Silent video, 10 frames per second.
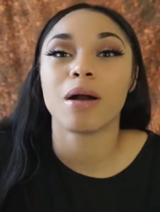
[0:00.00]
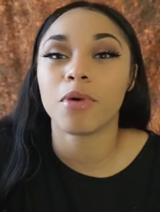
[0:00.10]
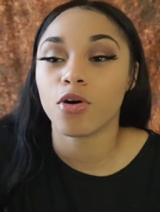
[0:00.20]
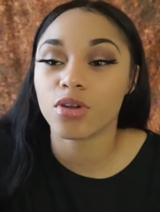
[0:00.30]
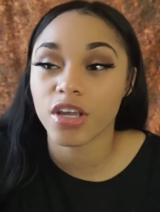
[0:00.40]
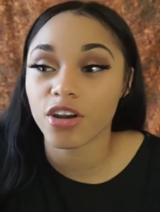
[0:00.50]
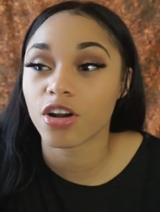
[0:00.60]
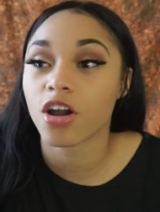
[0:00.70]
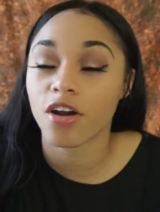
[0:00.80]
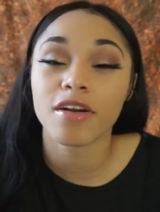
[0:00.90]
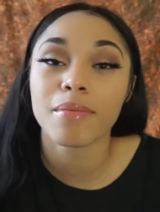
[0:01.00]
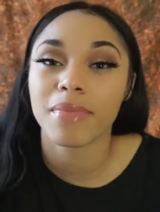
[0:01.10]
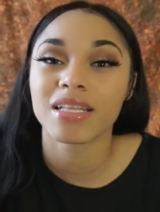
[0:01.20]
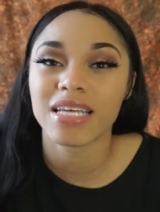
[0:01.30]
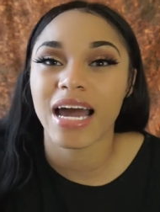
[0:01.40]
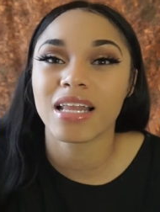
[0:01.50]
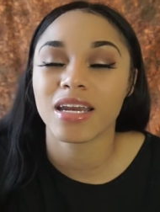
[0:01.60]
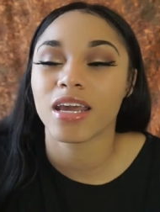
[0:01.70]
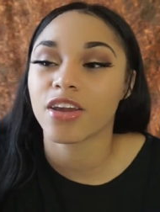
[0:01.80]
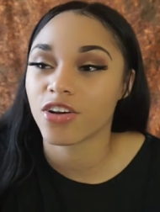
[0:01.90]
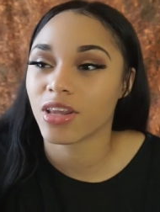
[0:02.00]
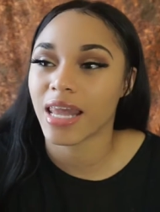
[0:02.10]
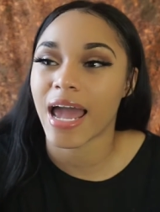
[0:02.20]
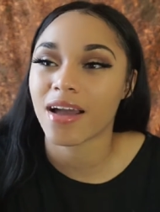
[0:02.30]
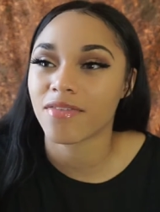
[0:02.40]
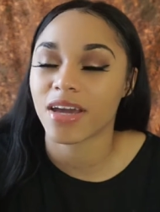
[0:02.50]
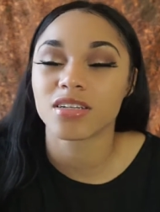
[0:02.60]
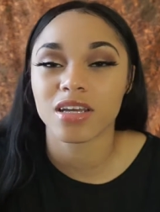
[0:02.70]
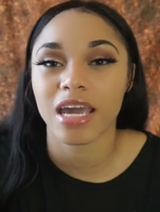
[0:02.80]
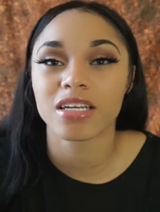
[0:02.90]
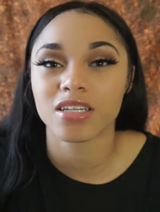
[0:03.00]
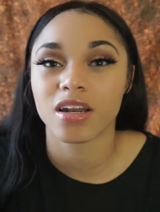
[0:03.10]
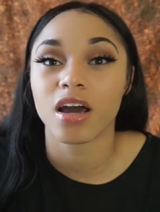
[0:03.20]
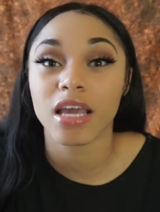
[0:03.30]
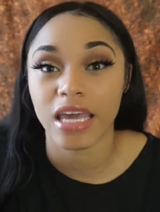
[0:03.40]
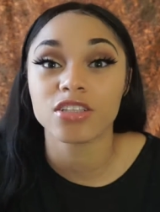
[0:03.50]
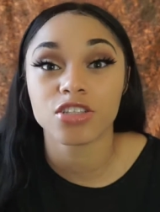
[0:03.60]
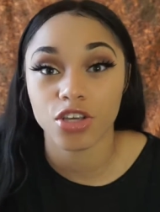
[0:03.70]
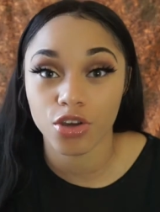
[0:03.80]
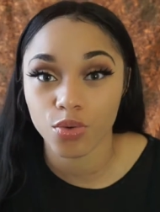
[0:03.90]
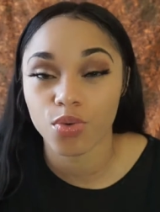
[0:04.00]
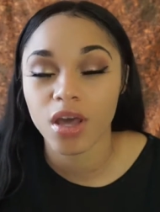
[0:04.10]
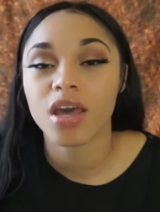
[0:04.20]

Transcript: I'm holding your current mentality and your lack of education against you.